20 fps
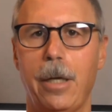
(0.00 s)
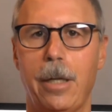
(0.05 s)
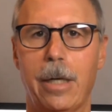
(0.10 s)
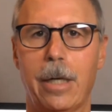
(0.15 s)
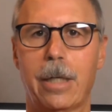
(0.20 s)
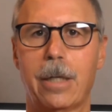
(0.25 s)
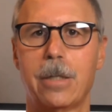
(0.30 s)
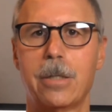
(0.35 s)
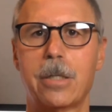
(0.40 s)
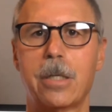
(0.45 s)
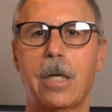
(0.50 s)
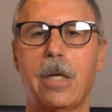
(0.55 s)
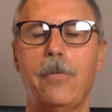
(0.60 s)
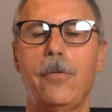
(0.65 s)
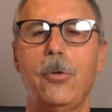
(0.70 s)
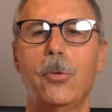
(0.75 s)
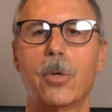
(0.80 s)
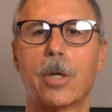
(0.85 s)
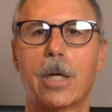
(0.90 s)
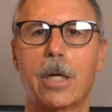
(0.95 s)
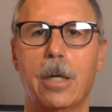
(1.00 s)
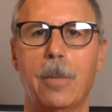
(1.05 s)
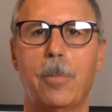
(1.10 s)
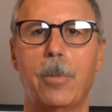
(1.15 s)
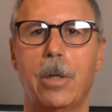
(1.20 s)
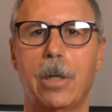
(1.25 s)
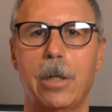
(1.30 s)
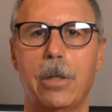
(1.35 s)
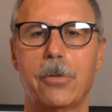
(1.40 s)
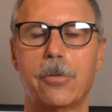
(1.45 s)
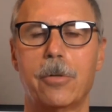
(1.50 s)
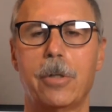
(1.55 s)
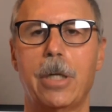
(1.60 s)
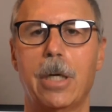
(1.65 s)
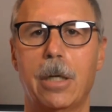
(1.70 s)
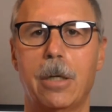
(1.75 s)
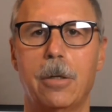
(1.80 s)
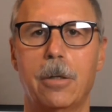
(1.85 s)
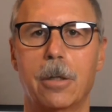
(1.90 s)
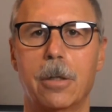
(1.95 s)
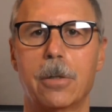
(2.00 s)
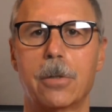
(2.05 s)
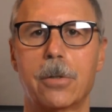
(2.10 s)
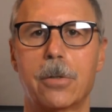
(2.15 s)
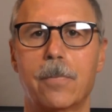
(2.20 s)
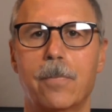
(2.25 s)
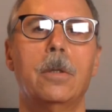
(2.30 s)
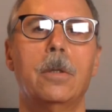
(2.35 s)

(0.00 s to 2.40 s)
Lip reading: That can save you a couple $100s.